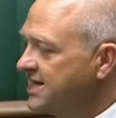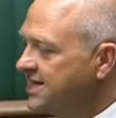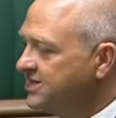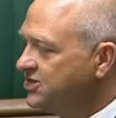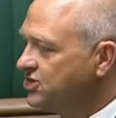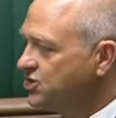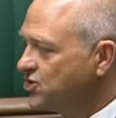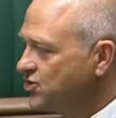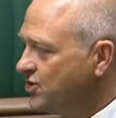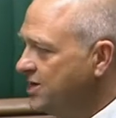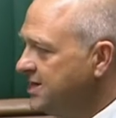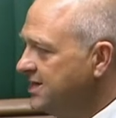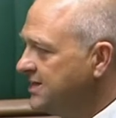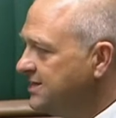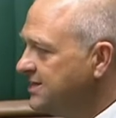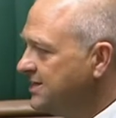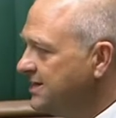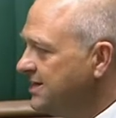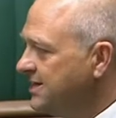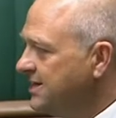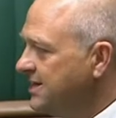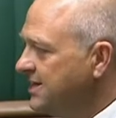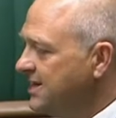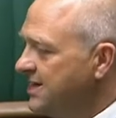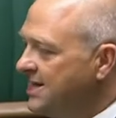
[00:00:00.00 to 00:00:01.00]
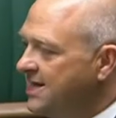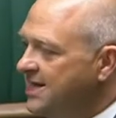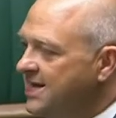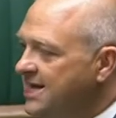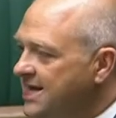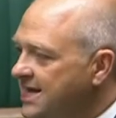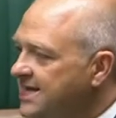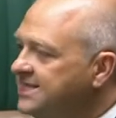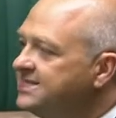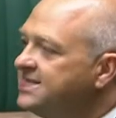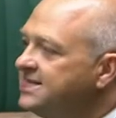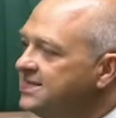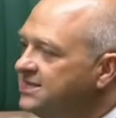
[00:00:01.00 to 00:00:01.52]
and treat,
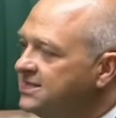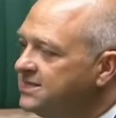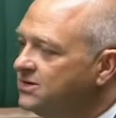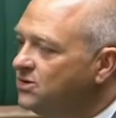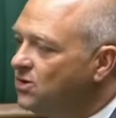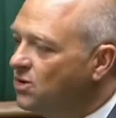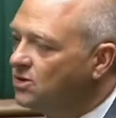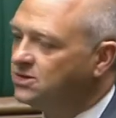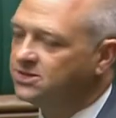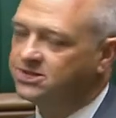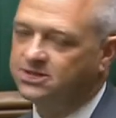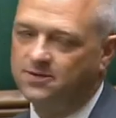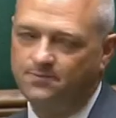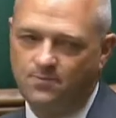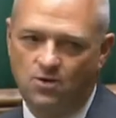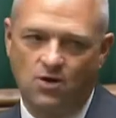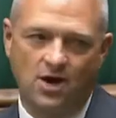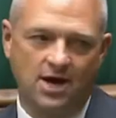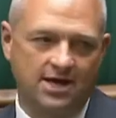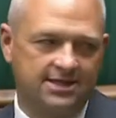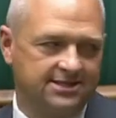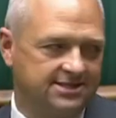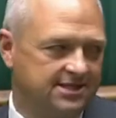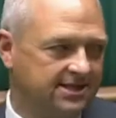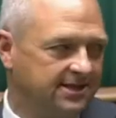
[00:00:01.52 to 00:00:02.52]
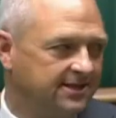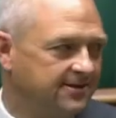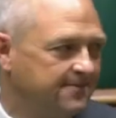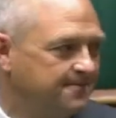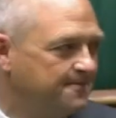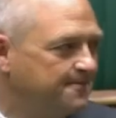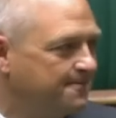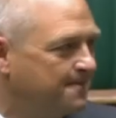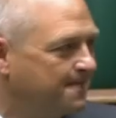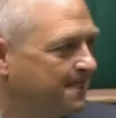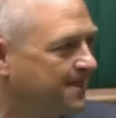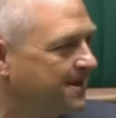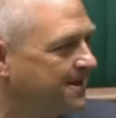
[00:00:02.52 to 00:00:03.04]
is it not surprising
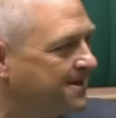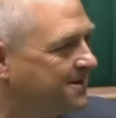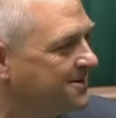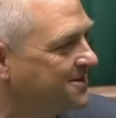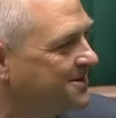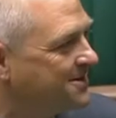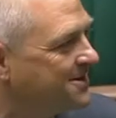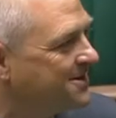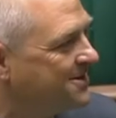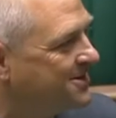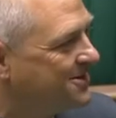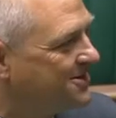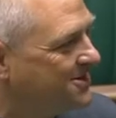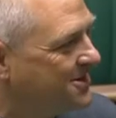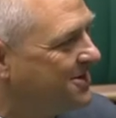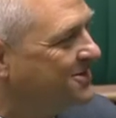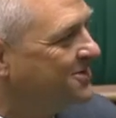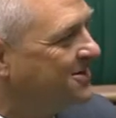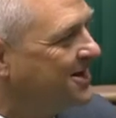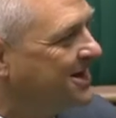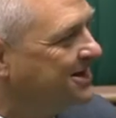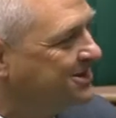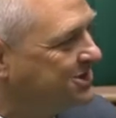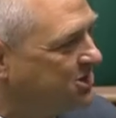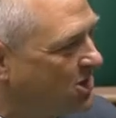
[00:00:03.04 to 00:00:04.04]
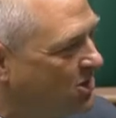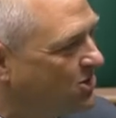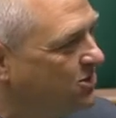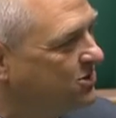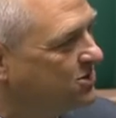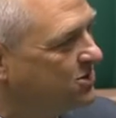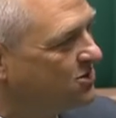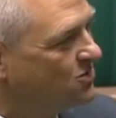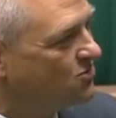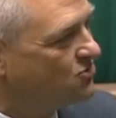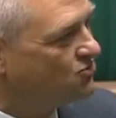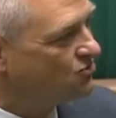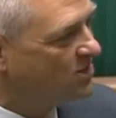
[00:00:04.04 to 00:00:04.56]
that they don't
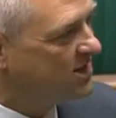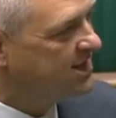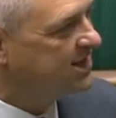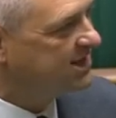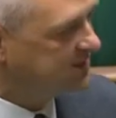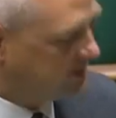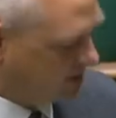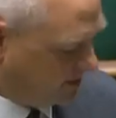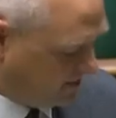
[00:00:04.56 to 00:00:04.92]
release